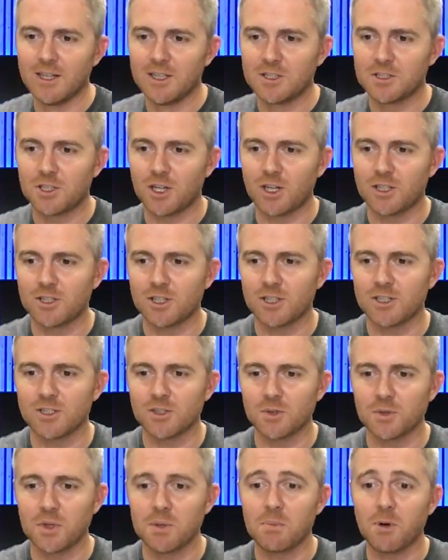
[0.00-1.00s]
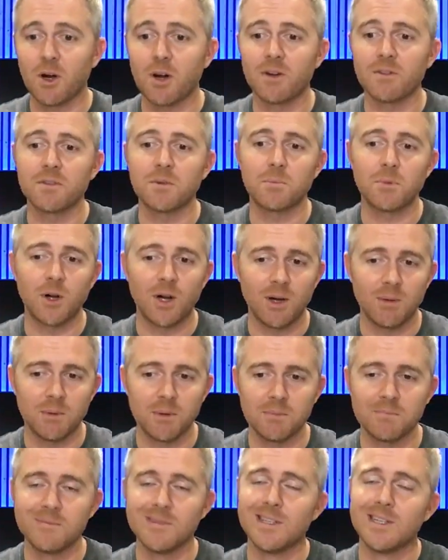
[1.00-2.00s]
Jar Jar is only part of the
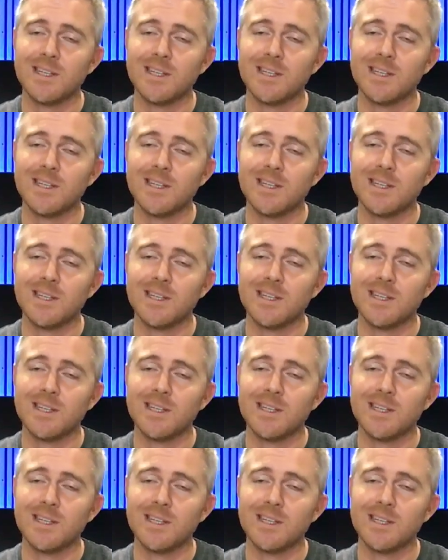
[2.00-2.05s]
problem.